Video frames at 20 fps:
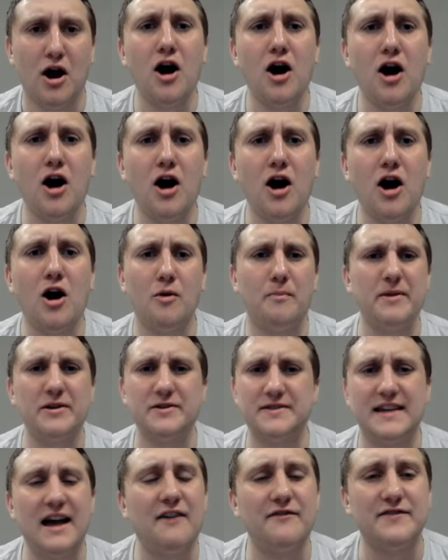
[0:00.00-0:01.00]
oh, Bill
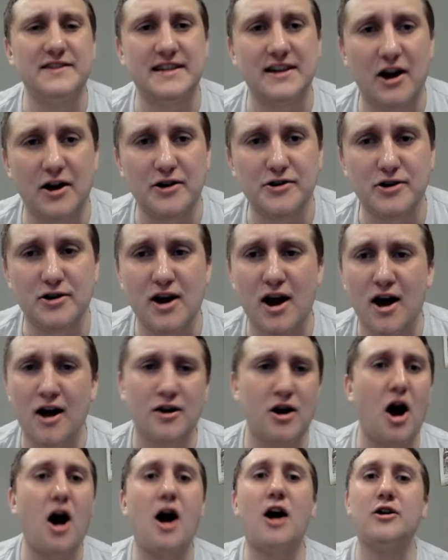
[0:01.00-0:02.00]
Self is an
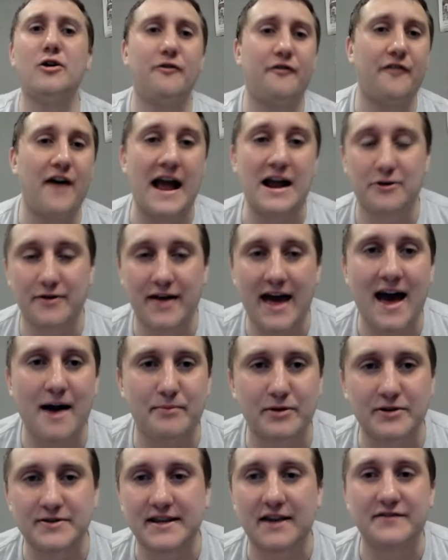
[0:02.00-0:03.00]
underdog, auto fire
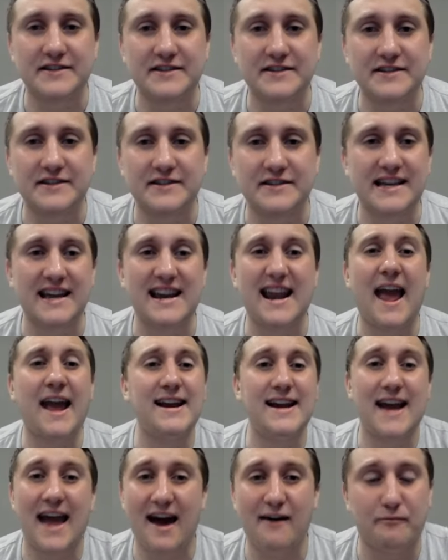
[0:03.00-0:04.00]
that. Bill Self is getting
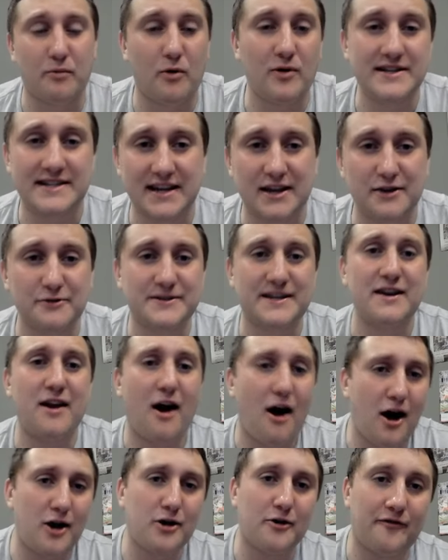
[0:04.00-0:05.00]
8.5 points at Houston,
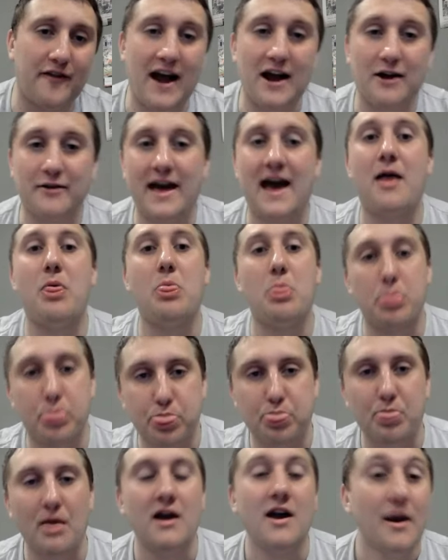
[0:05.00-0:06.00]
auto fire that.
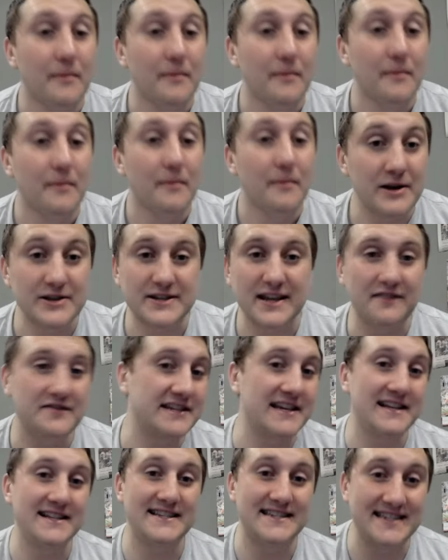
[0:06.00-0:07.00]
Bill Self is
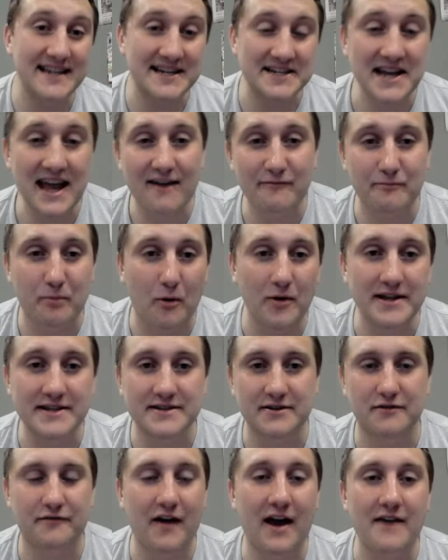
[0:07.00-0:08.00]
getting 6.5 points
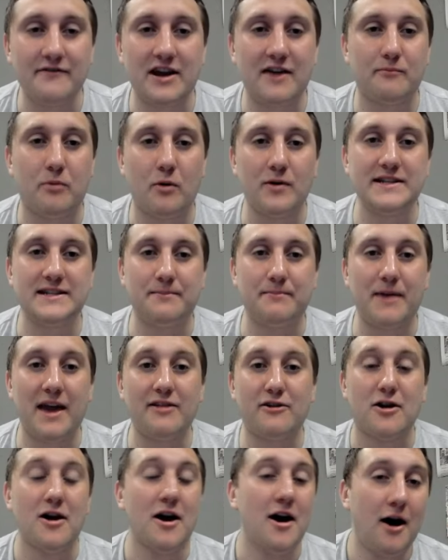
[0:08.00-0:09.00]
or 5.5 points at
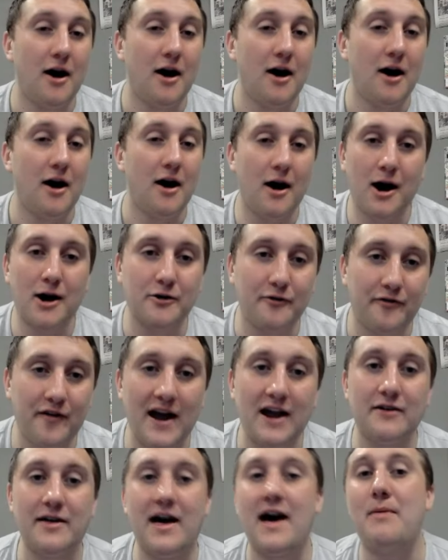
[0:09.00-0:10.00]
Baylor, auto
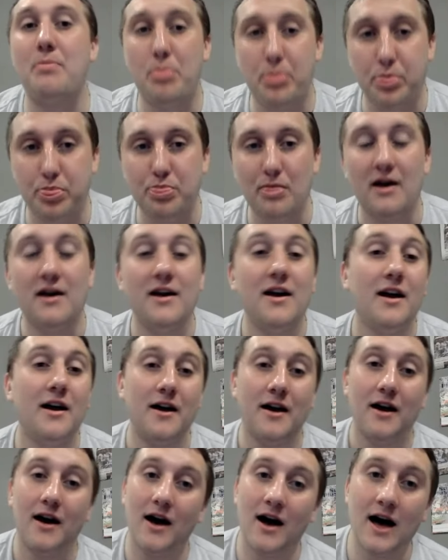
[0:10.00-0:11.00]
fire that.
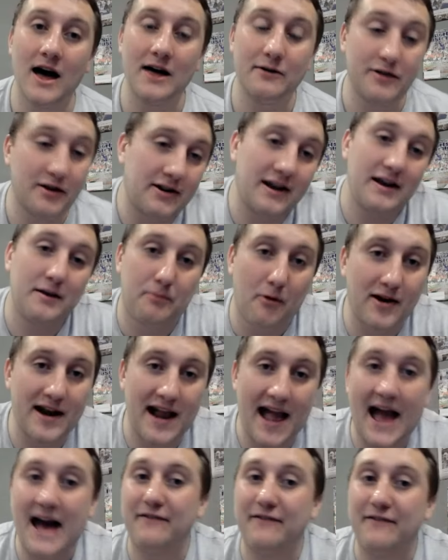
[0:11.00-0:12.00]
They're getting 1.5
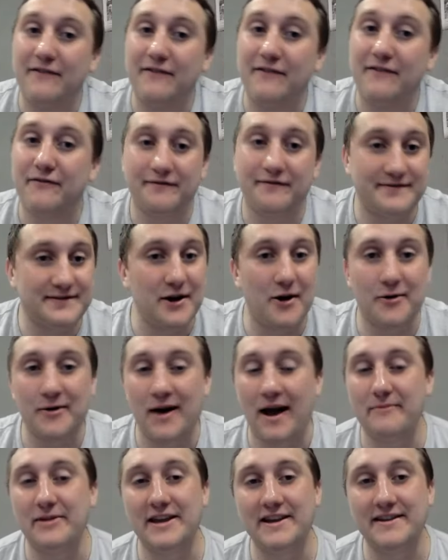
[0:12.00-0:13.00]
points. So, I
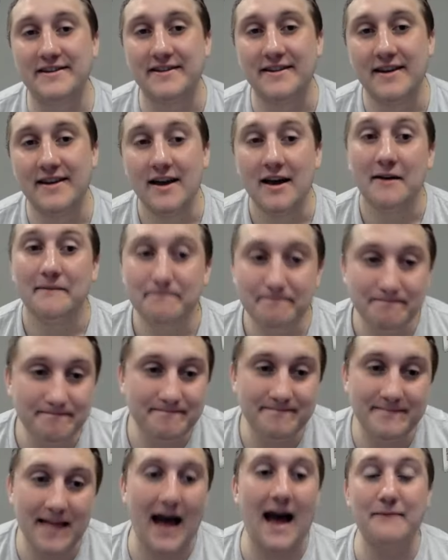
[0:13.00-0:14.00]
mean,
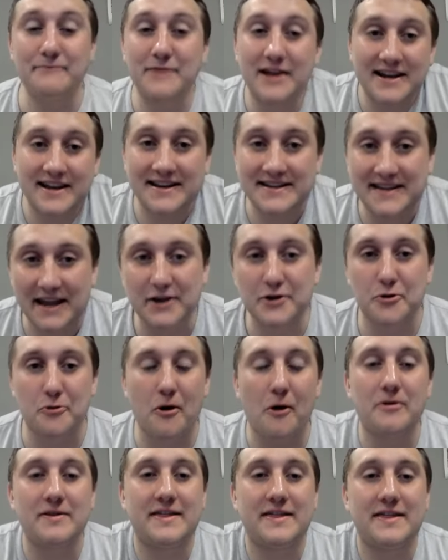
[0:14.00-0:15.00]
I'm going to continue to
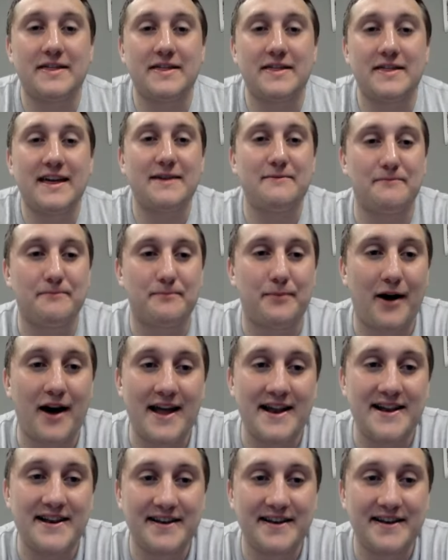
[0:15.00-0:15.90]
roll with it, but